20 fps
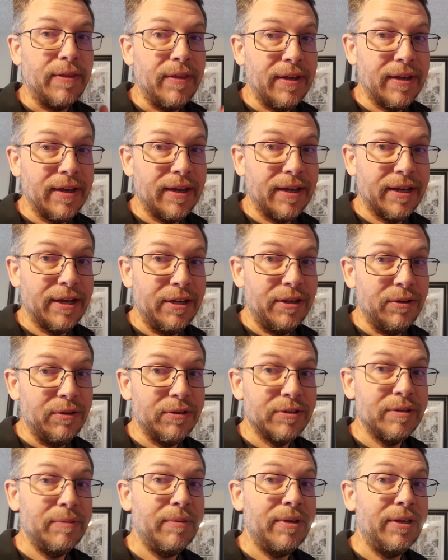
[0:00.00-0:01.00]
I think I can
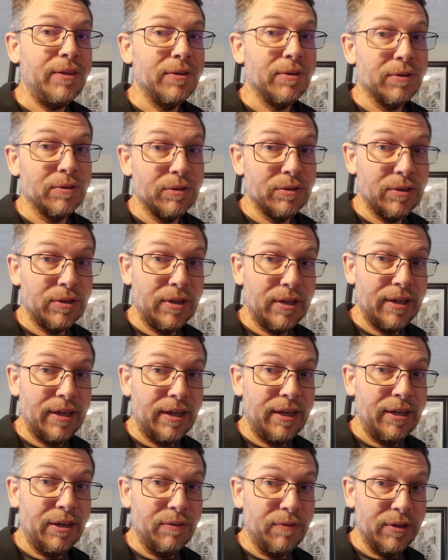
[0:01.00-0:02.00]
use them either
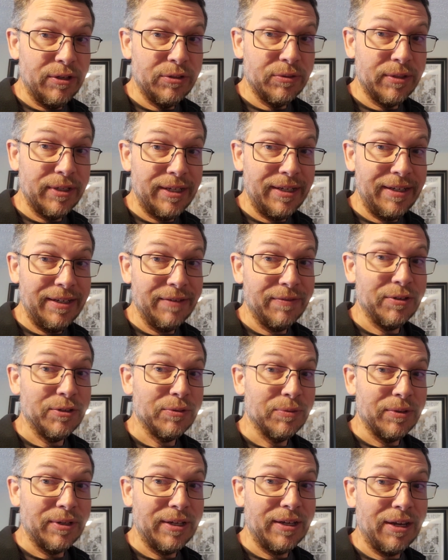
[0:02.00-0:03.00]
individually if
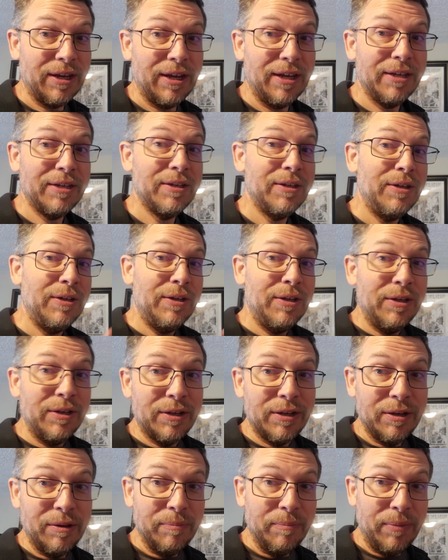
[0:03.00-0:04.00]
it's really hot,
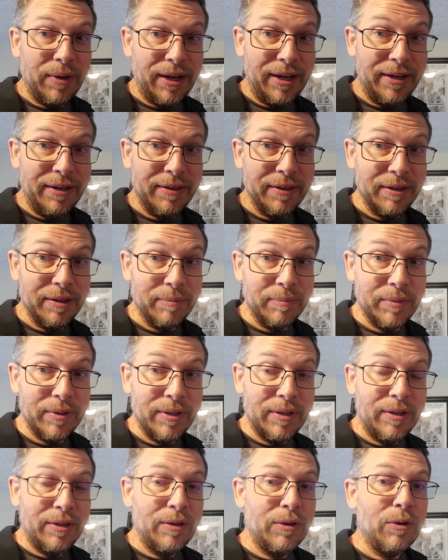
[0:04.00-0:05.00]
combine them,
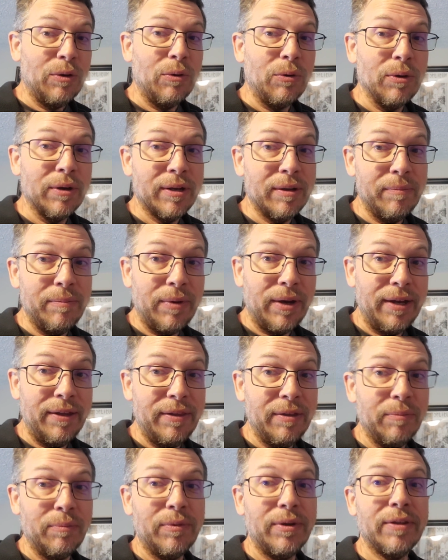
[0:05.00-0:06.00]
or
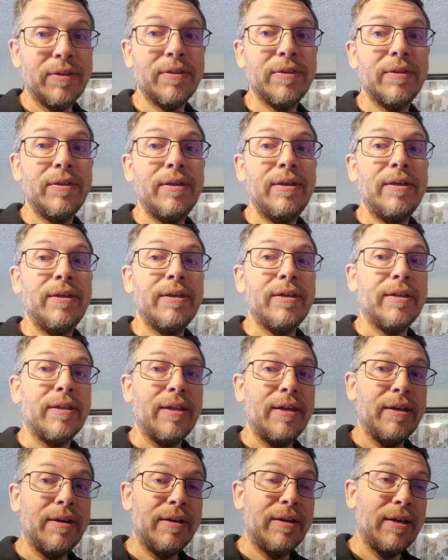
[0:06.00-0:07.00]
combine them with
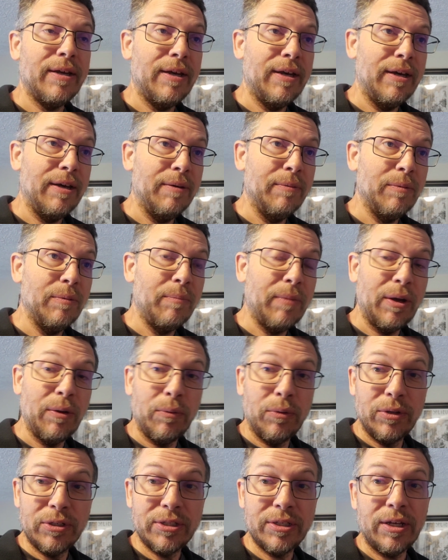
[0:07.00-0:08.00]
like um, my
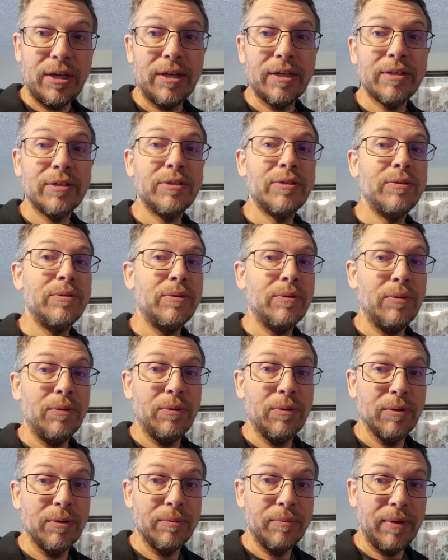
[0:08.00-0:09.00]
wool socks
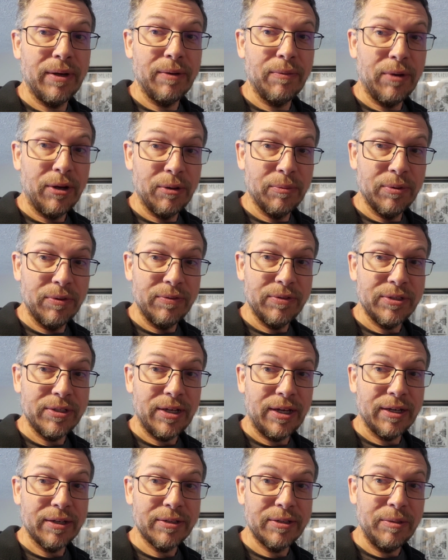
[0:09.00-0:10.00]
or my waterproof
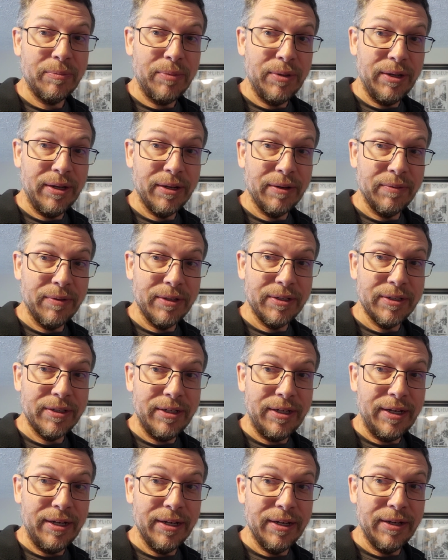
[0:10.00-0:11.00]
socks, depending on
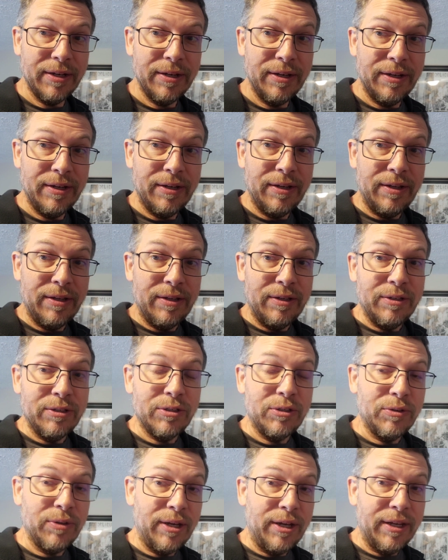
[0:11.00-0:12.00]
what's needed.
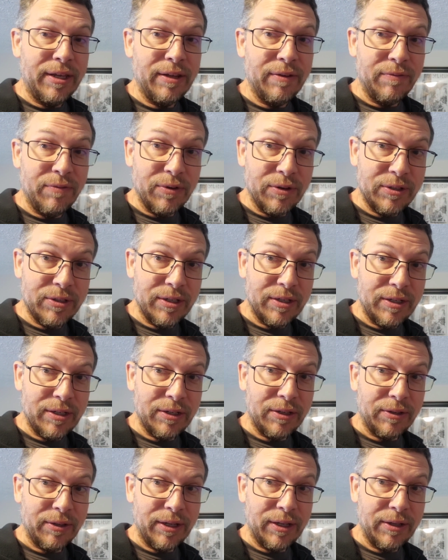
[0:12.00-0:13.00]
So trying to get
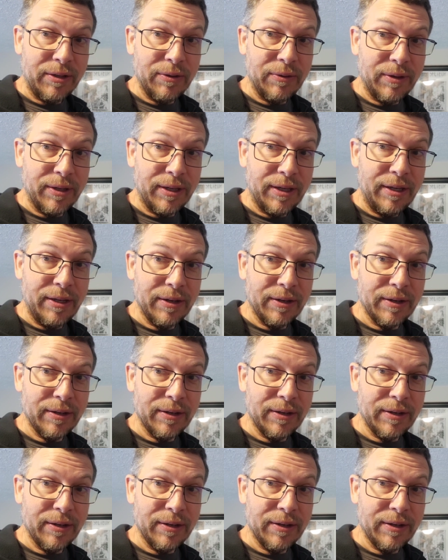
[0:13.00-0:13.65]
versatility going